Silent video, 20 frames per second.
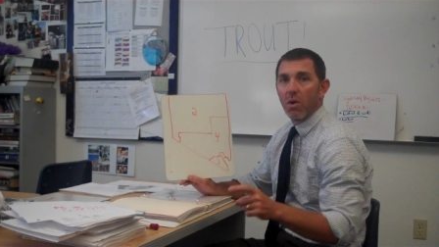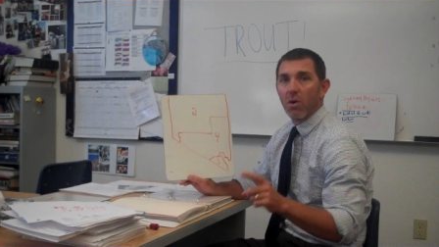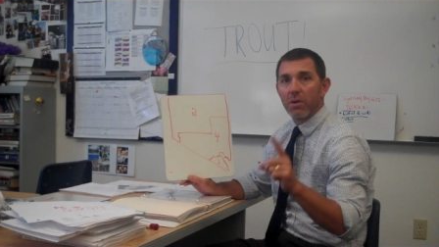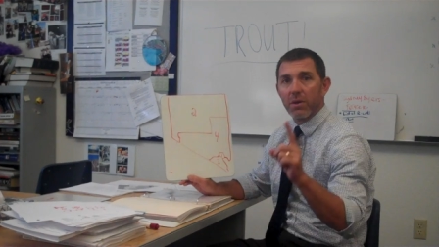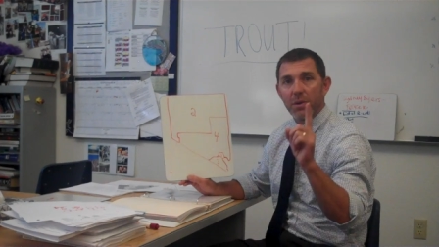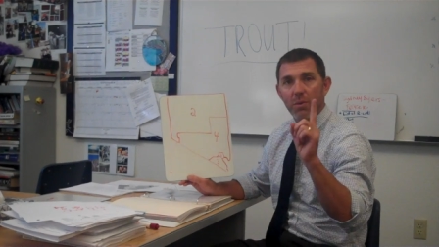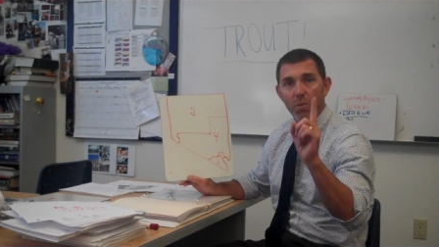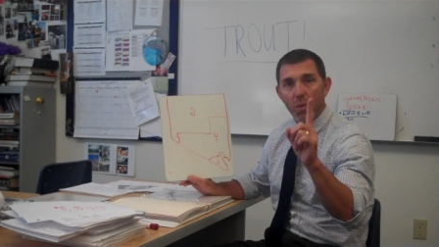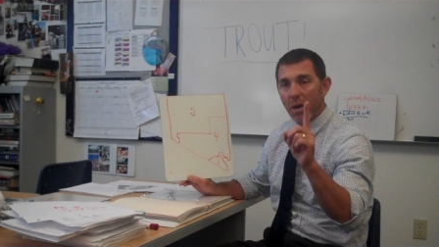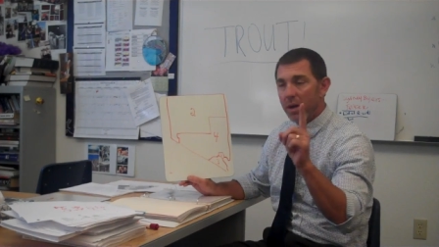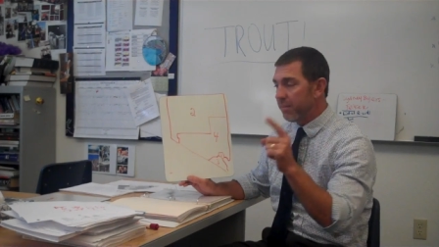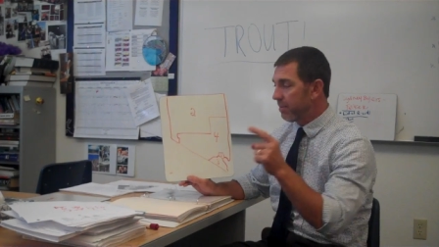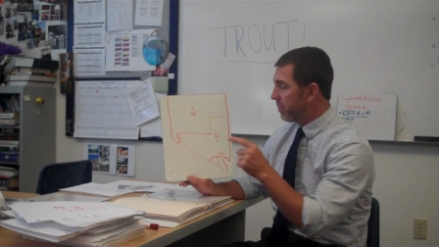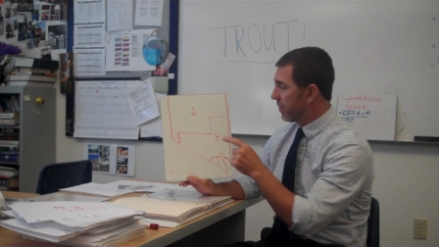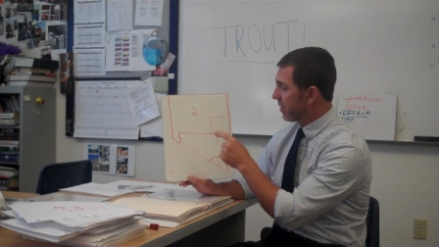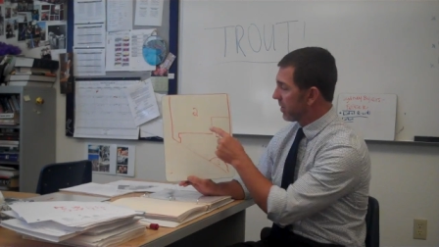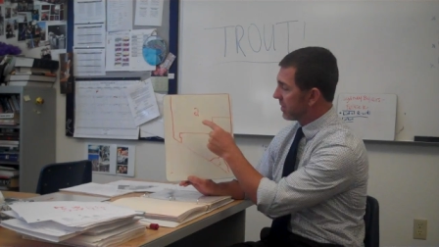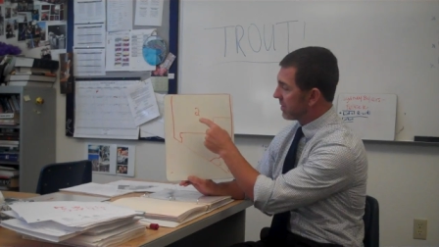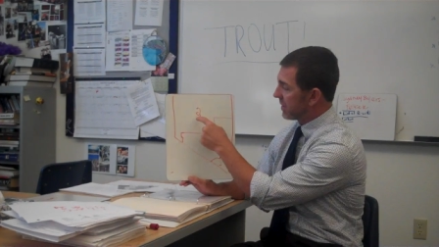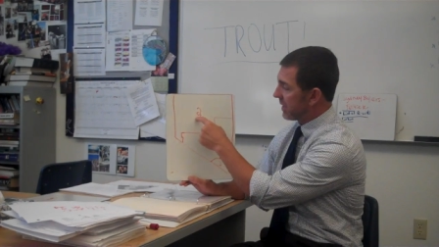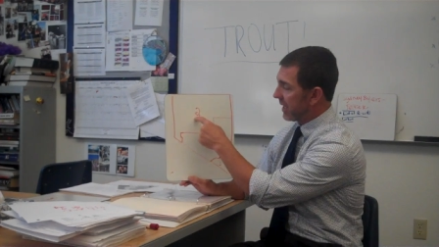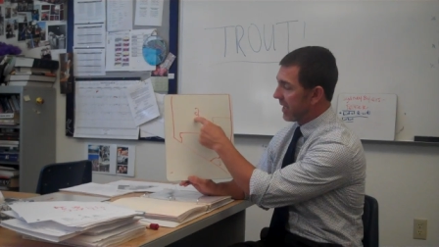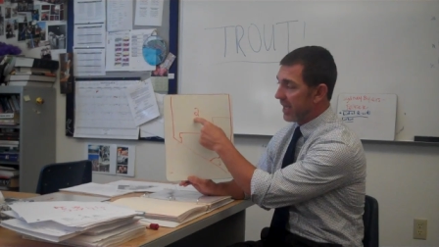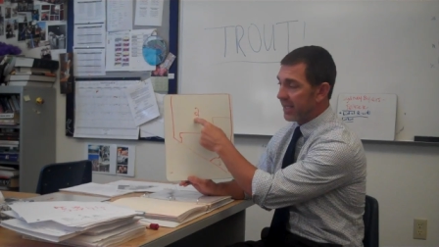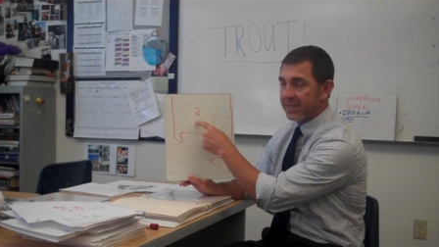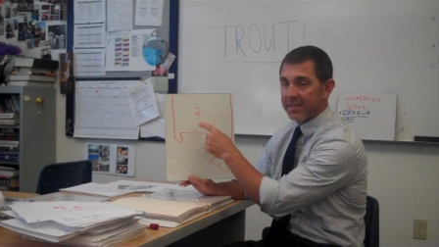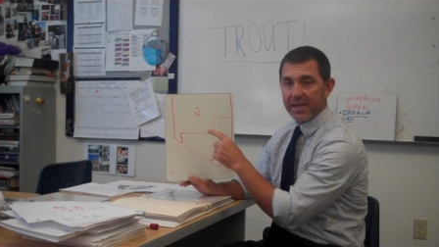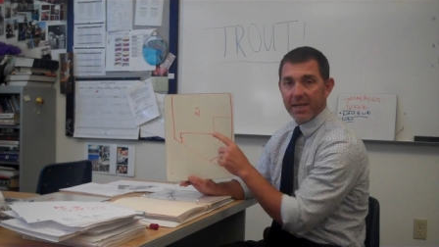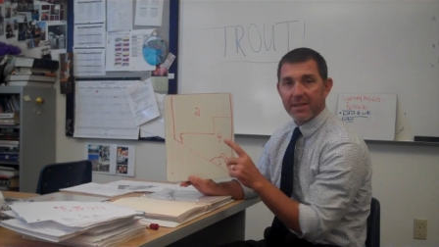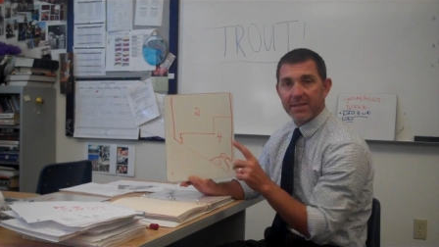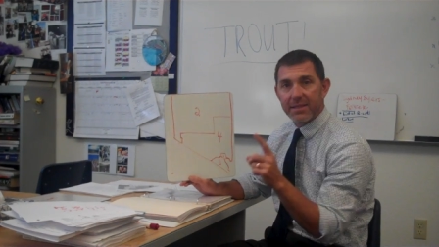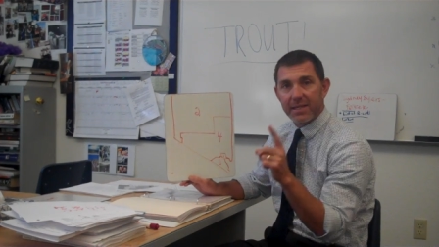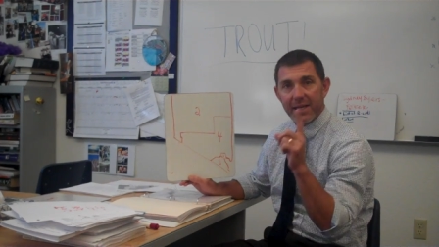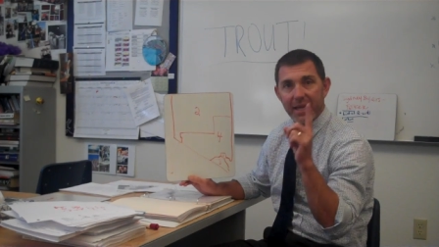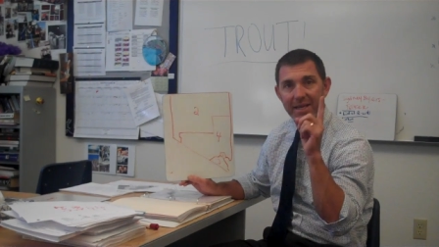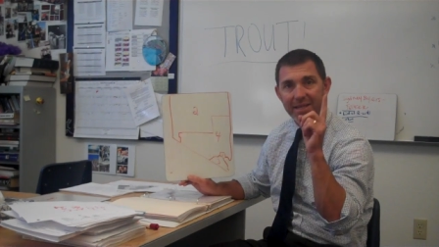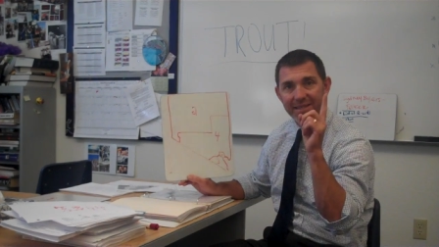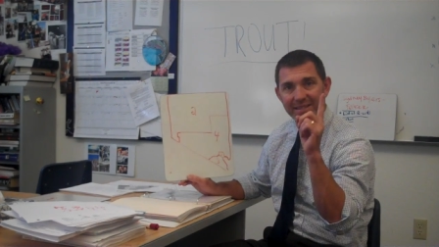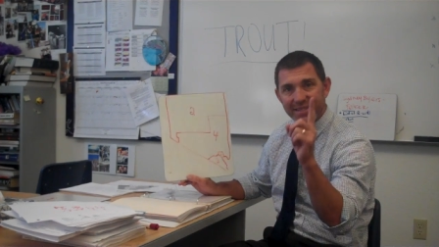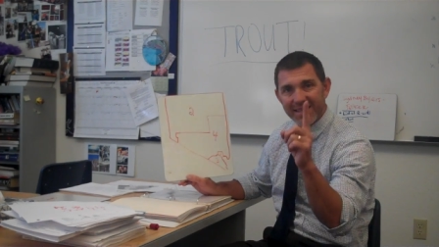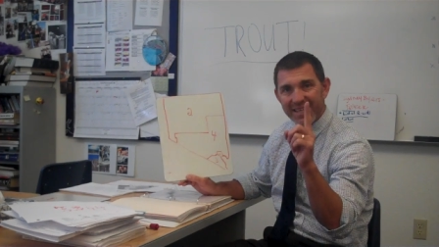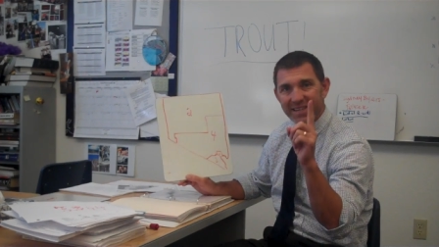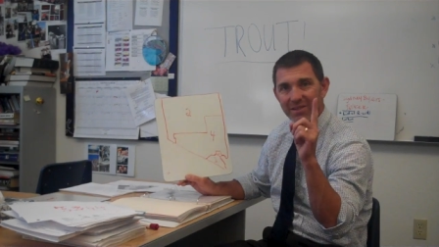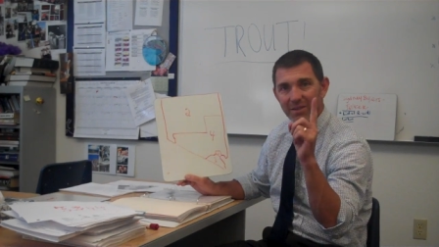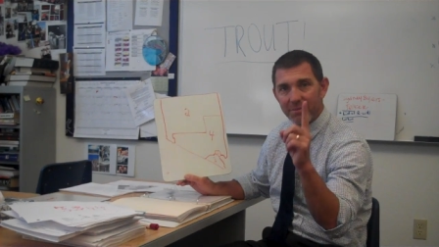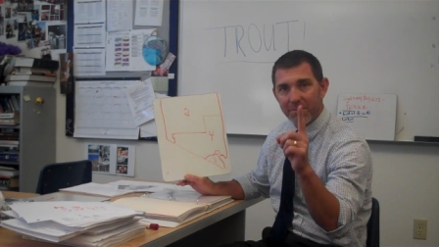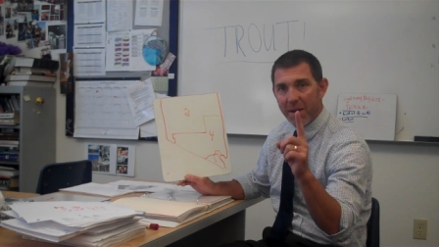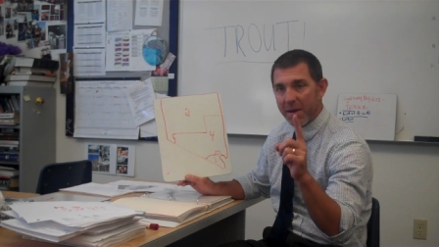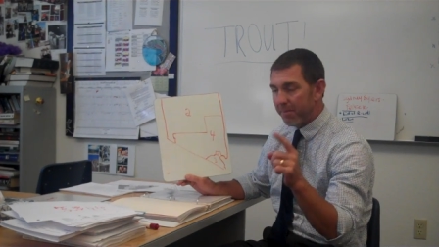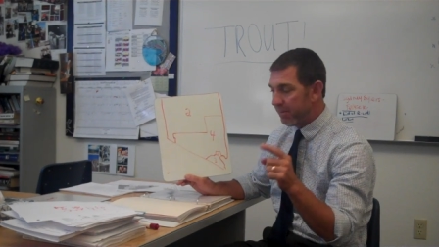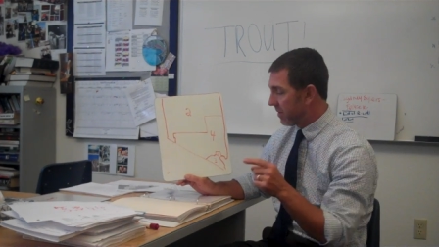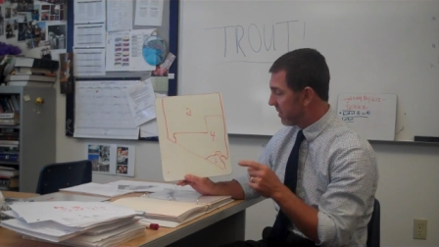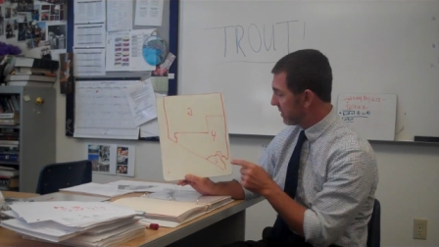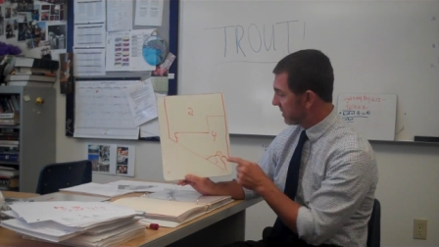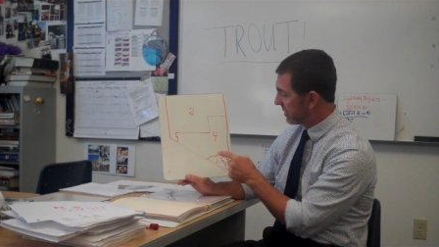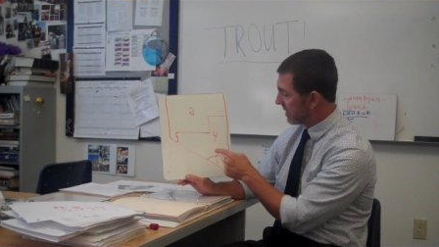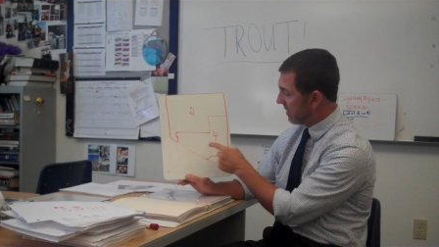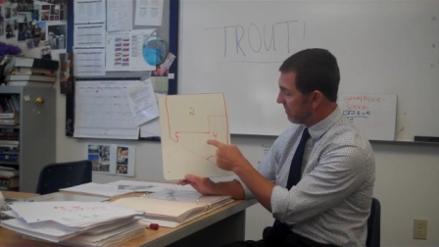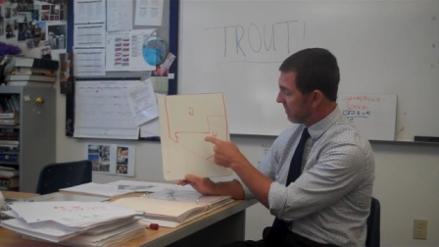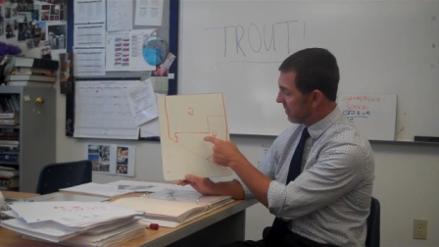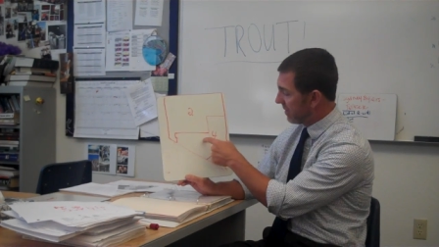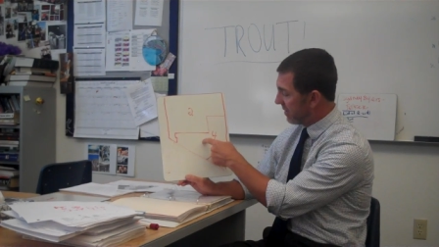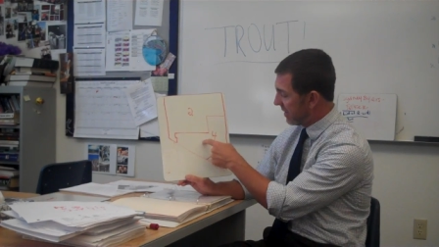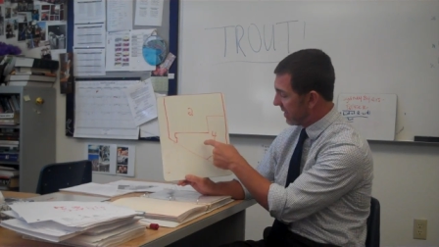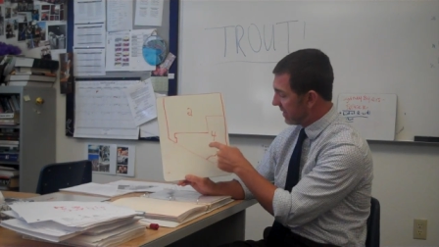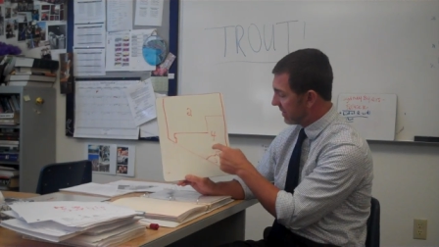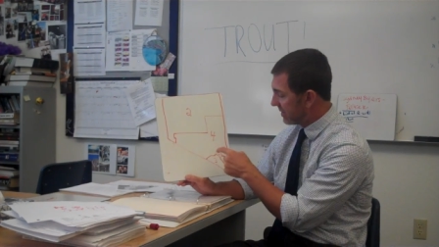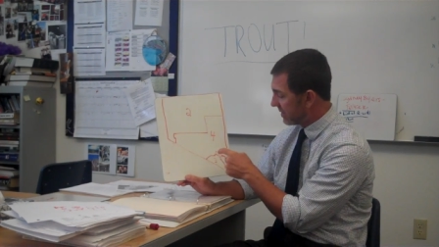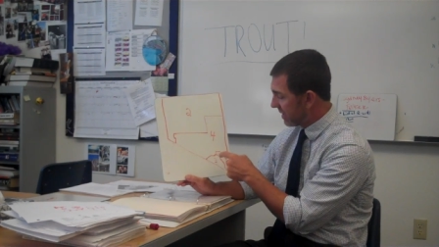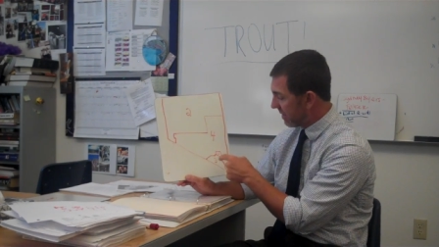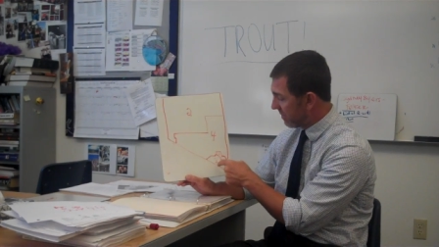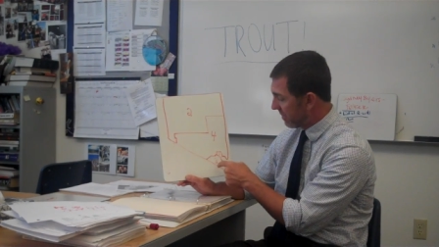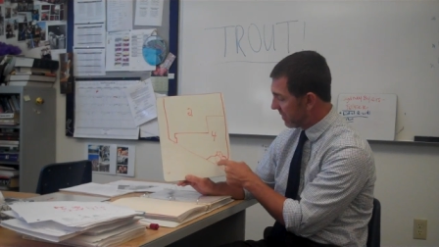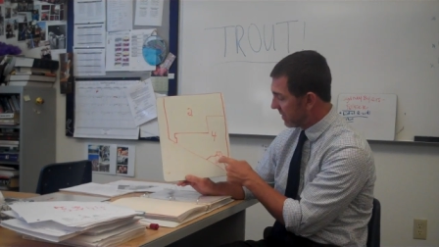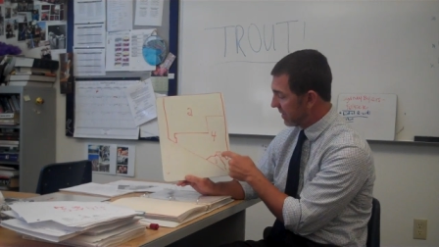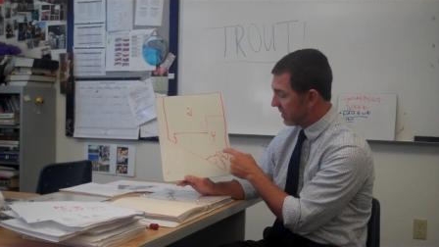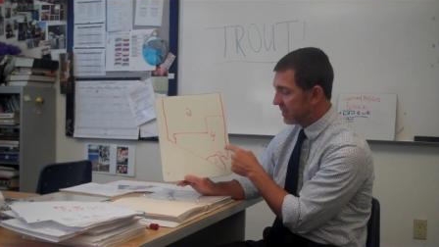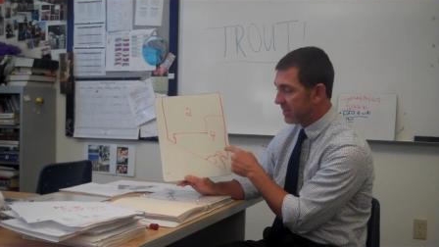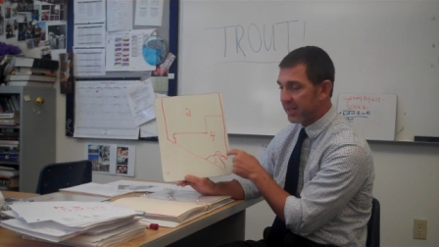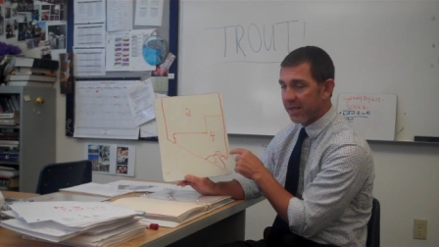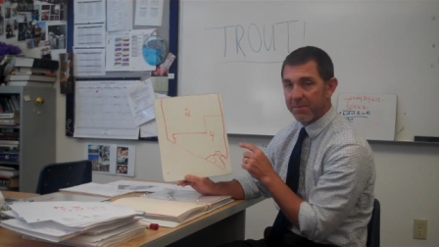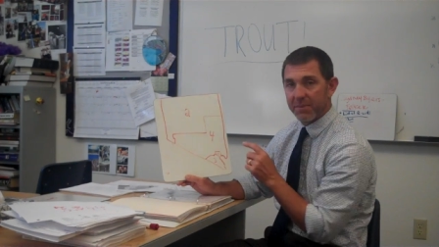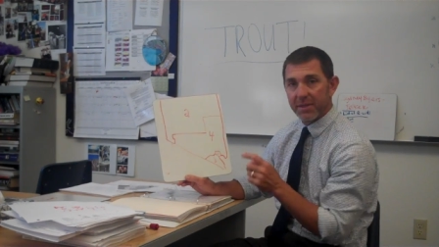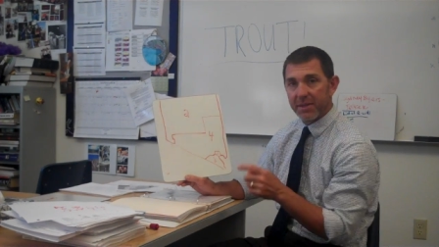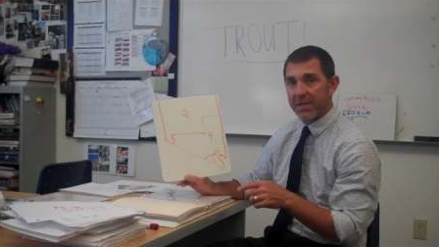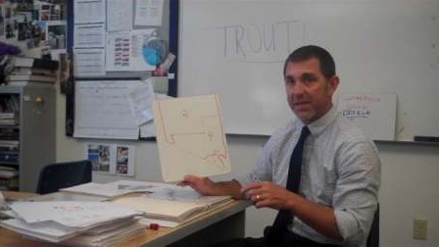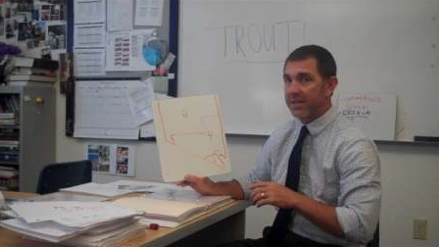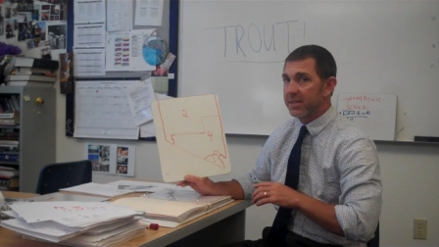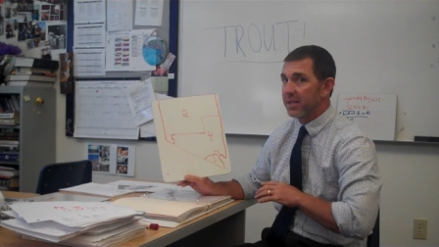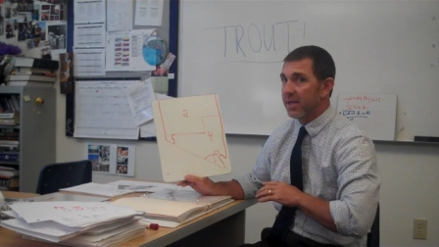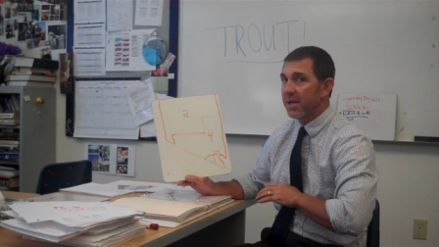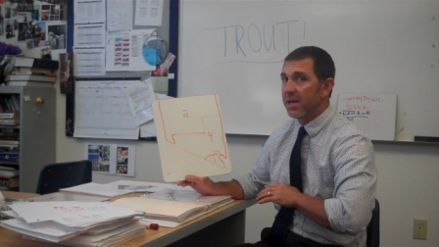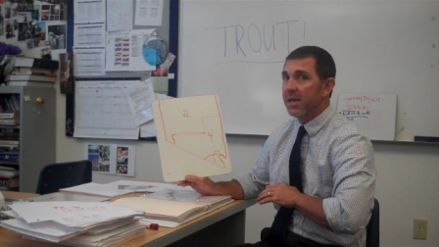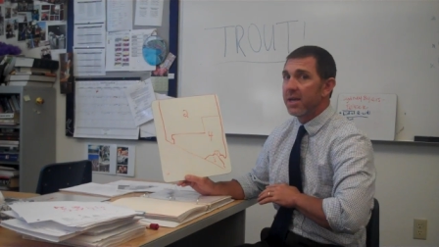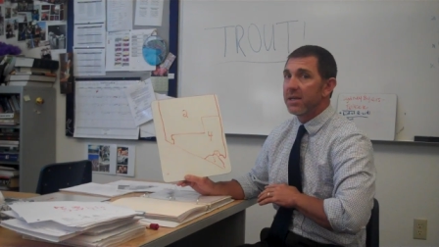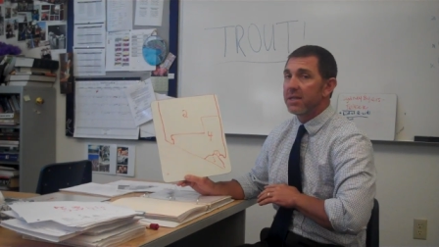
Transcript: Only one person gets that seat, a single member. Same with this, same with this, same with this.